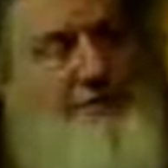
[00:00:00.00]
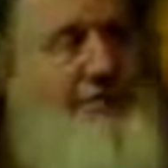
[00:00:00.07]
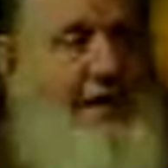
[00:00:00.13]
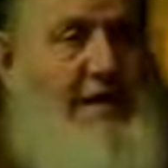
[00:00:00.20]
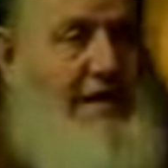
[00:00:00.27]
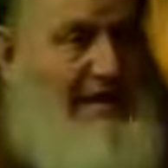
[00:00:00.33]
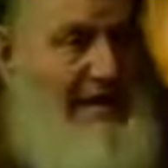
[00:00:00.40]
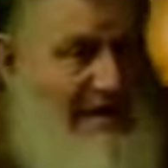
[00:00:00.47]

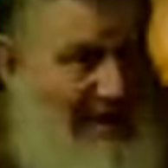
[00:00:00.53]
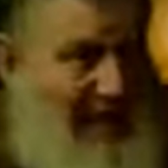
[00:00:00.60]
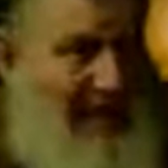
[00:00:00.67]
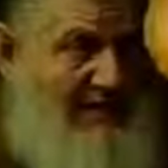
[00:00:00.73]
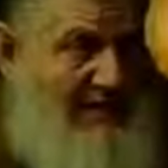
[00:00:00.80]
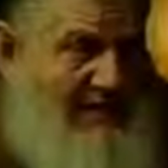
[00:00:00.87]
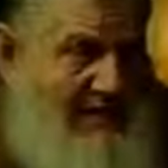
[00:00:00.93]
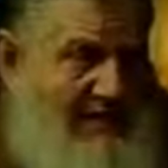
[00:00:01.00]
invaded the
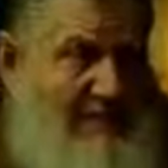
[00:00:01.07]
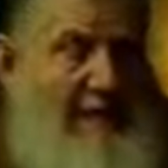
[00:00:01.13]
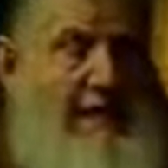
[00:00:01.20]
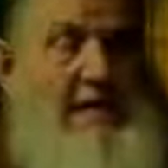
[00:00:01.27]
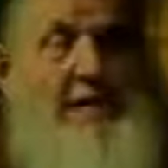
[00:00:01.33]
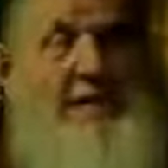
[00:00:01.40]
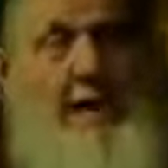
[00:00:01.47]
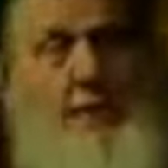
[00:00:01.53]
Saxons.
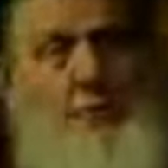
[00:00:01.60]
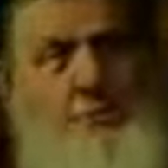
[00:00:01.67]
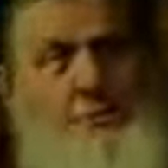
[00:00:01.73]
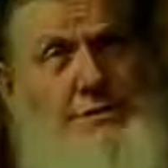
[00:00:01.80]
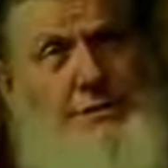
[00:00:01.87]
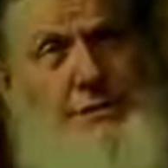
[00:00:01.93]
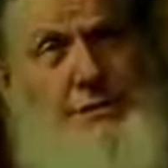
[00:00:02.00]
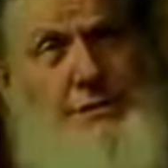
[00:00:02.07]
Mm. That was
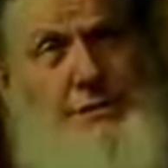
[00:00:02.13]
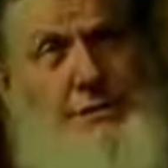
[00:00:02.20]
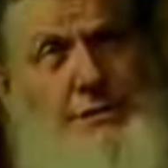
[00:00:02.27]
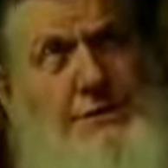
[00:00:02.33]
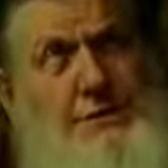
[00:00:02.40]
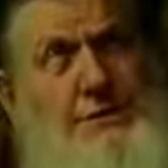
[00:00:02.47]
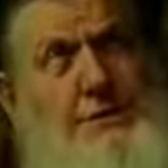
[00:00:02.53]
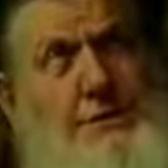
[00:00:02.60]
in the
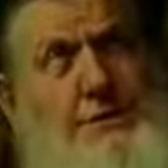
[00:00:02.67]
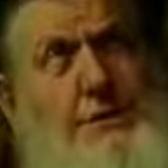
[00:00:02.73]
year